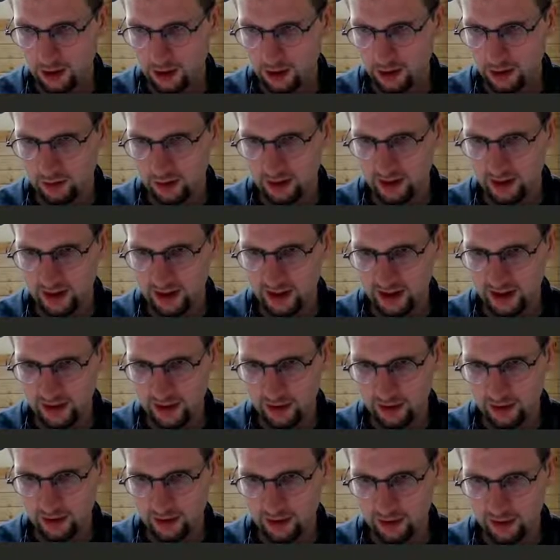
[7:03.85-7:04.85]
So this like
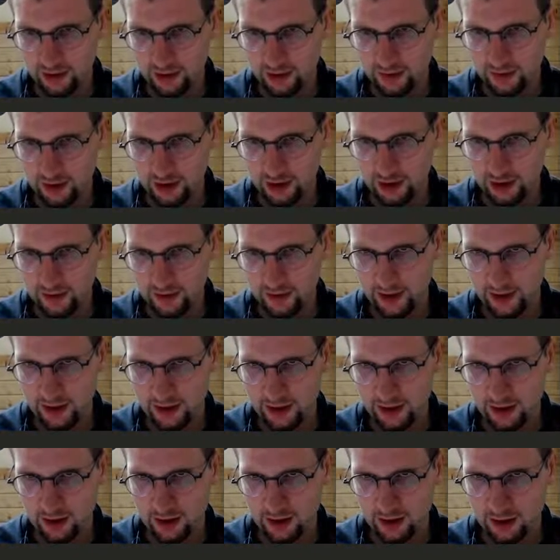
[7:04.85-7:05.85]
outside of this function, right?
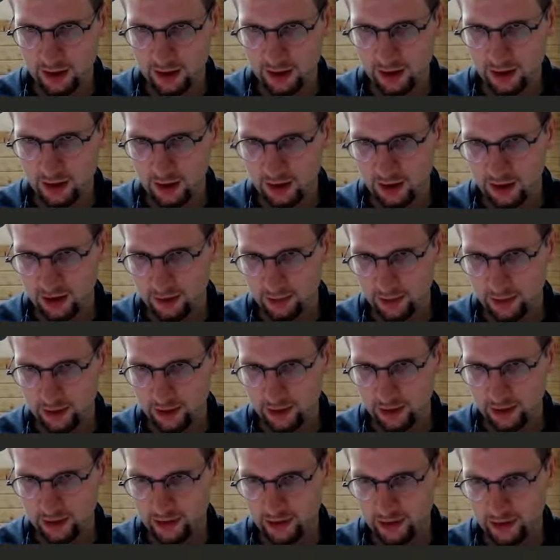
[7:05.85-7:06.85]
Somewhere
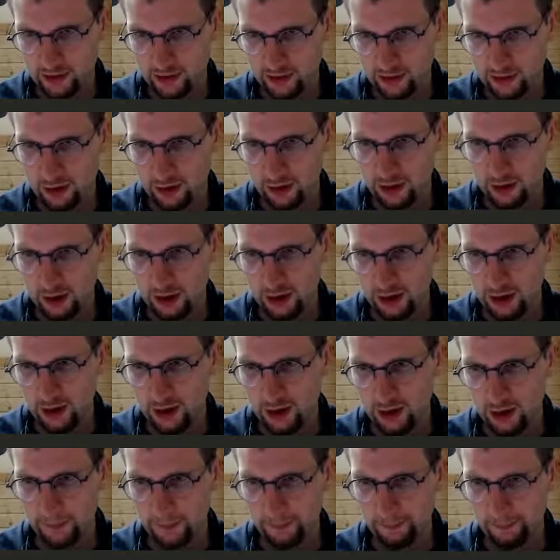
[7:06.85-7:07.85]
else. Yeah.
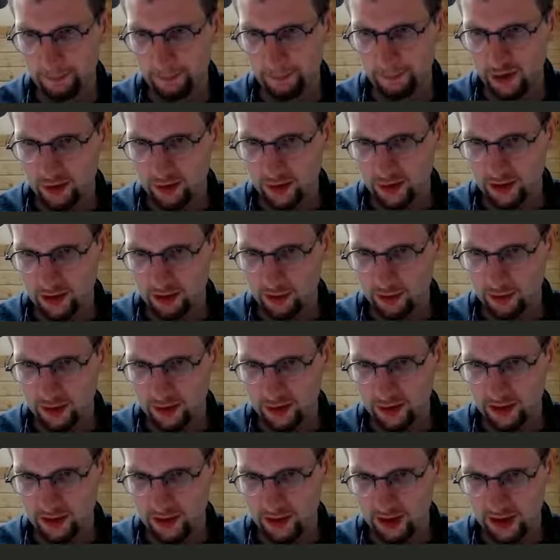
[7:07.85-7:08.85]
So let's look
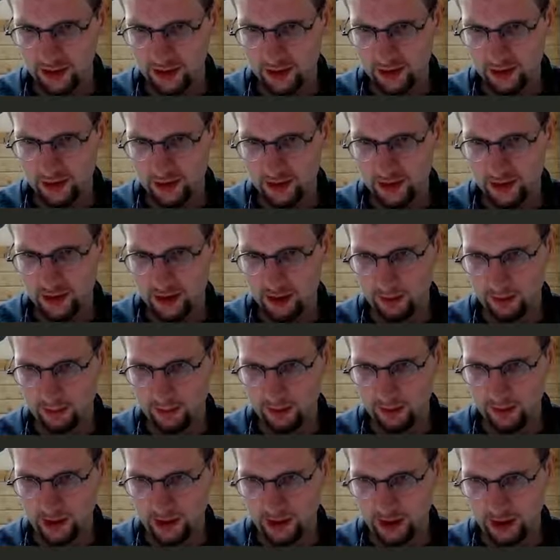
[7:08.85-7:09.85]
at end time
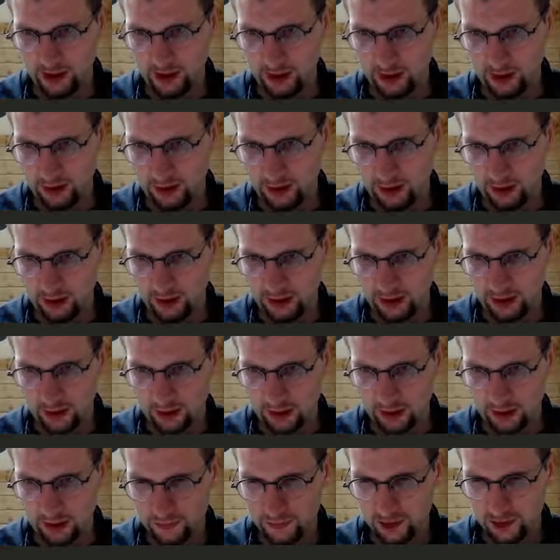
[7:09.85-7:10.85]
dine.
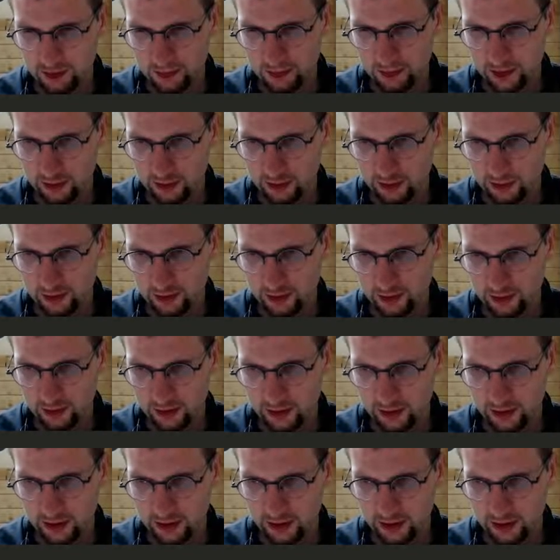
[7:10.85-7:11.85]
Display comment.
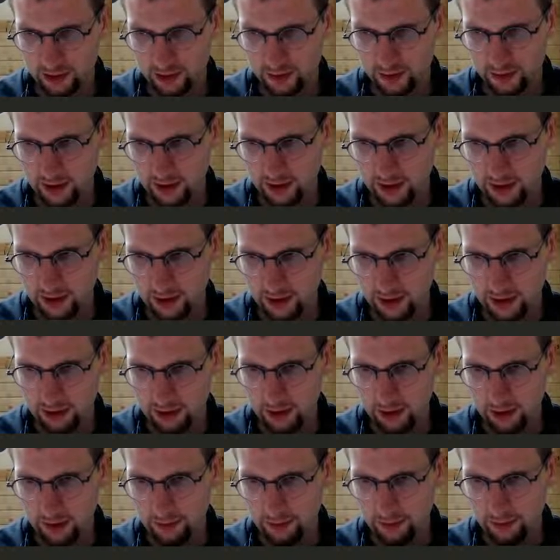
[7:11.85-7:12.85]
Okay, that's fine.
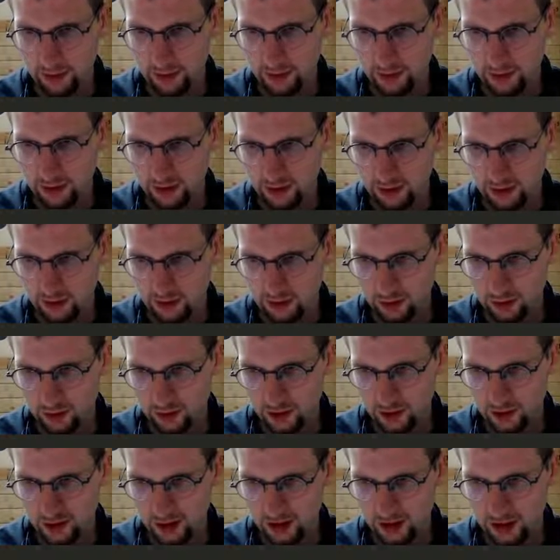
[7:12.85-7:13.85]
And then we using
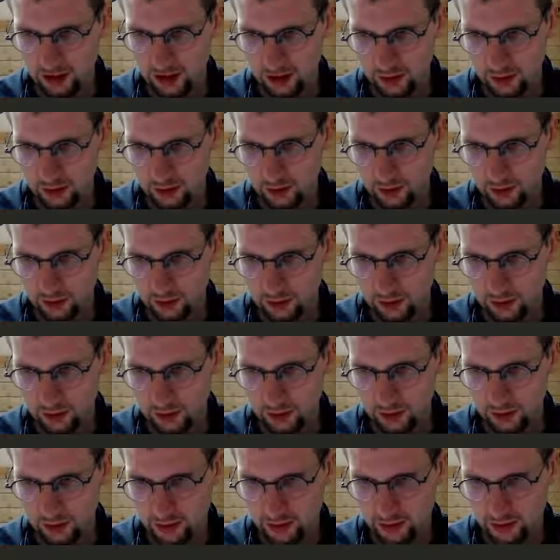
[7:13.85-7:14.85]
it here to
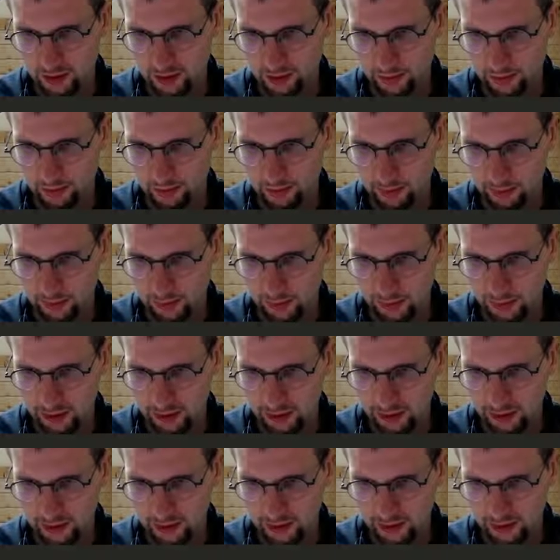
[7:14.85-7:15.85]
calc div
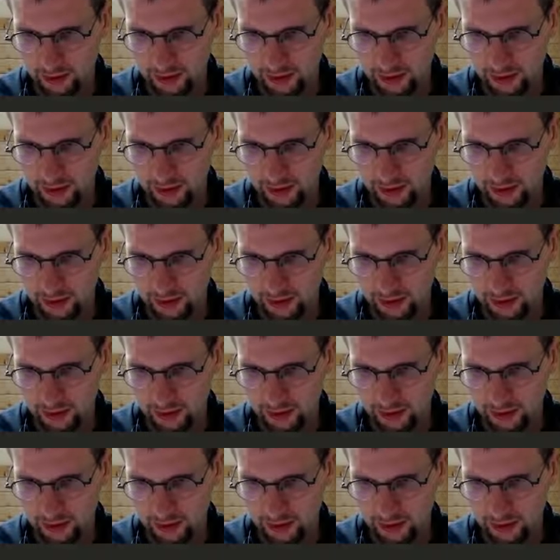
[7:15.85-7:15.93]
worked.